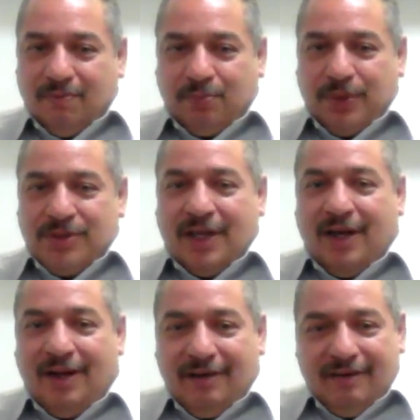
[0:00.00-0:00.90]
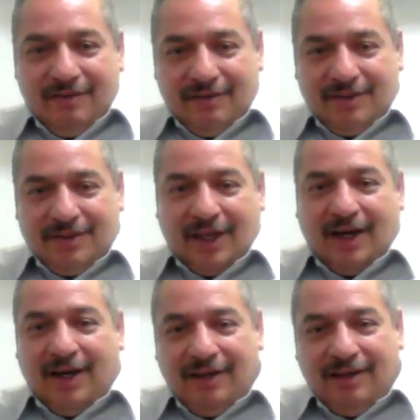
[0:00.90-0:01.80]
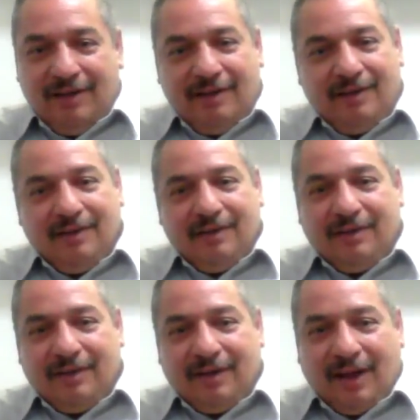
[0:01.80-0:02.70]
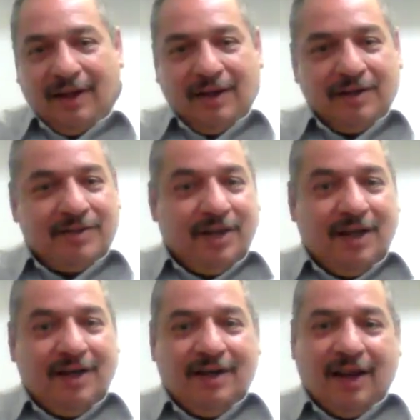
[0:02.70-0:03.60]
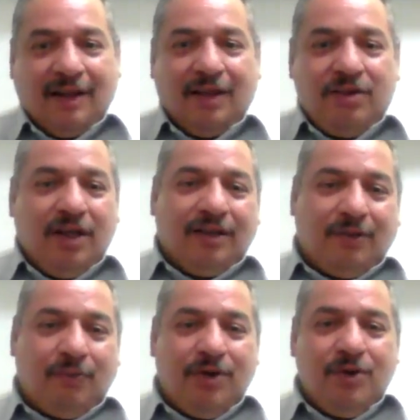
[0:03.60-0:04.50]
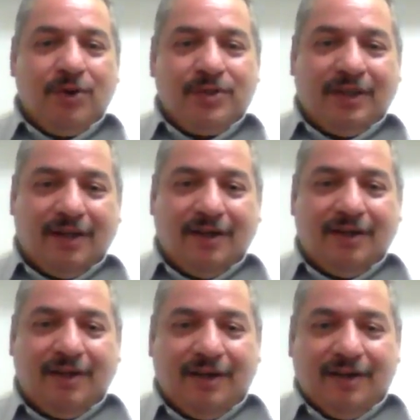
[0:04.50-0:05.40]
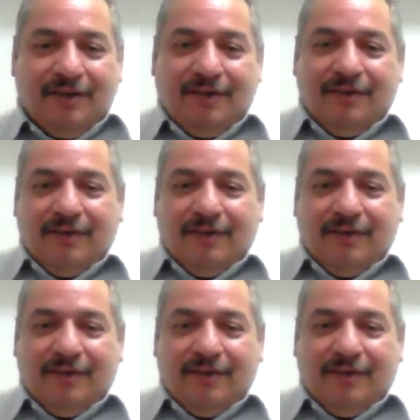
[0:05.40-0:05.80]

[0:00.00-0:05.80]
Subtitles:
present it, sell it, and it's done. And then you get the renewals at the end of the year.